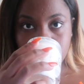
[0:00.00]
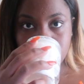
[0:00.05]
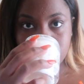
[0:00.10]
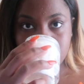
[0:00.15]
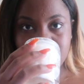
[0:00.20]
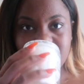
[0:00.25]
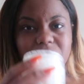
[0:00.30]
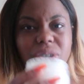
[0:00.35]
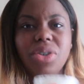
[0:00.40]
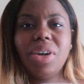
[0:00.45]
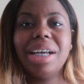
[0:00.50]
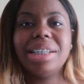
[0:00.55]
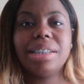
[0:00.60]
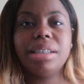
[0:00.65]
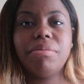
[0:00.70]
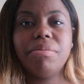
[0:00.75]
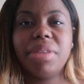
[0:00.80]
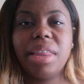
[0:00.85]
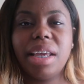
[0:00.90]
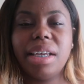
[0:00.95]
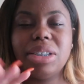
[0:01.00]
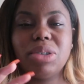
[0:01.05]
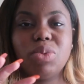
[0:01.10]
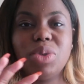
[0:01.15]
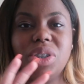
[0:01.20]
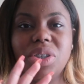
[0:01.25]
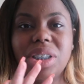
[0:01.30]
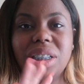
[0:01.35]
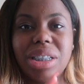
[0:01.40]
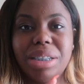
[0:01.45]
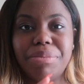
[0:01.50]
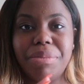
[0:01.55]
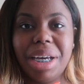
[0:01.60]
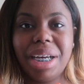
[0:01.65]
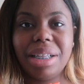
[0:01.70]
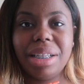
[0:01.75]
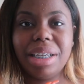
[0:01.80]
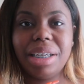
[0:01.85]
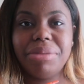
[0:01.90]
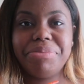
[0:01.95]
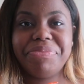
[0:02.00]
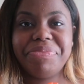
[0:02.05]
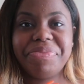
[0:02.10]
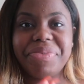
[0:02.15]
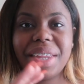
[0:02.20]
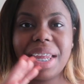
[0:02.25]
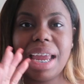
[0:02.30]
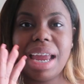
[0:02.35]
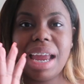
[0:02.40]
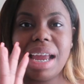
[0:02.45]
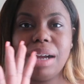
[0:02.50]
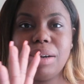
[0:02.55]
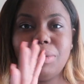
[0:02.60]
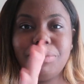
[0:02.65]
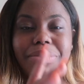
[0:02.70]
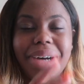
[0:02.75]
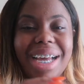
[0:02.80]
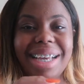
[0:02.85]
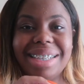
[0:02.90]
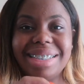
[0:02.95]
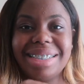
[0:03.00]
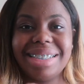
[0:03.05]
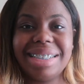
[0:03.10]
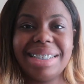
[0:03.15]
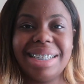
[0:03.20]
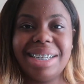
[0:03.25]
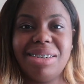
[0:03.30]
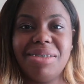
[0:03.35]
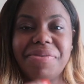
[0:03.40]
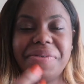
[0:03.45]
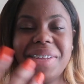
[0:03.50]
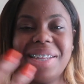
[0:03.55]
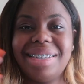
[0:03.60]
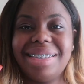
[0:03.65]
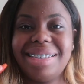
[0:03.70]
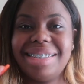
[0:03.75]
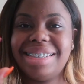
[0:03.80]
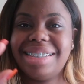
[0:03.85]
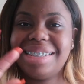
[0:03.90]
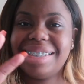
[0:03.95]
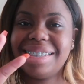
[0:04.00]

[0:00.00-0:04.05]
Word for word: because you know some things when you smell it by itself it's